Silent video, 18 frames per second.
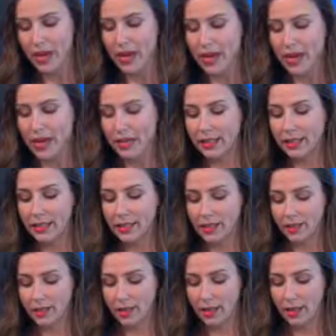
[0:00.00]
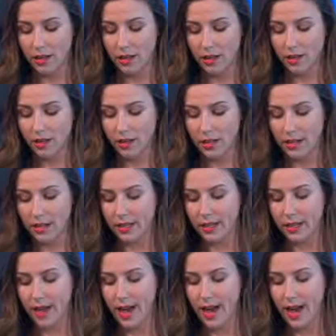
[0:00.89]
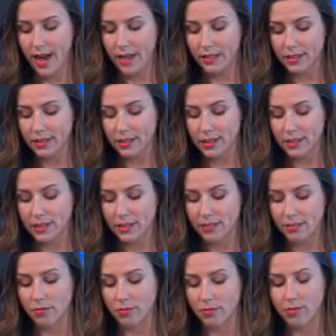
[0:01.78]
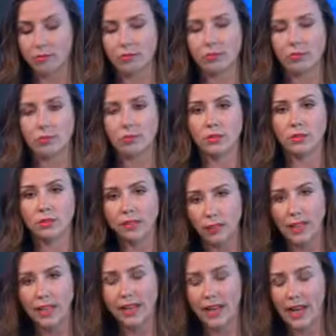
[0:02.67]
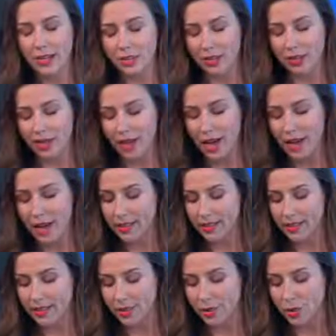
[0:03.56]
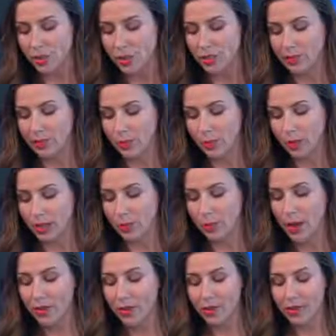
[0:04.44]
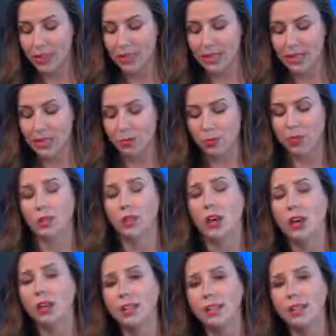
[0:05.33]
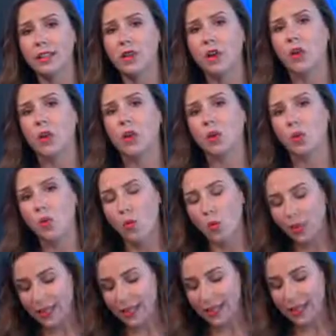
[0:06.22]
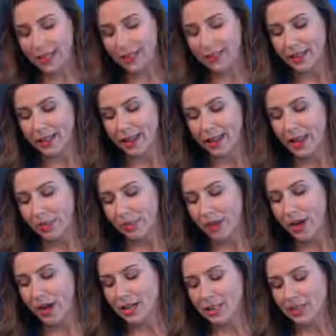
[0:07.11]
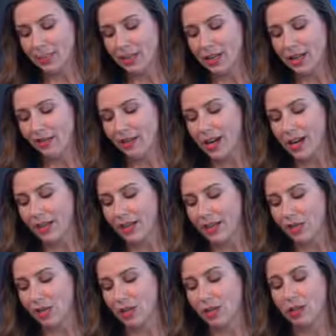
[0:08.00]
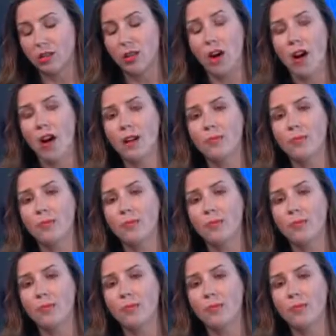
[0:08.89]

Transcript: and uh, they asked Flynn actually asked in a Tuesday morning whether these leaks were targeted, coordinated, and possibly a violation of the law.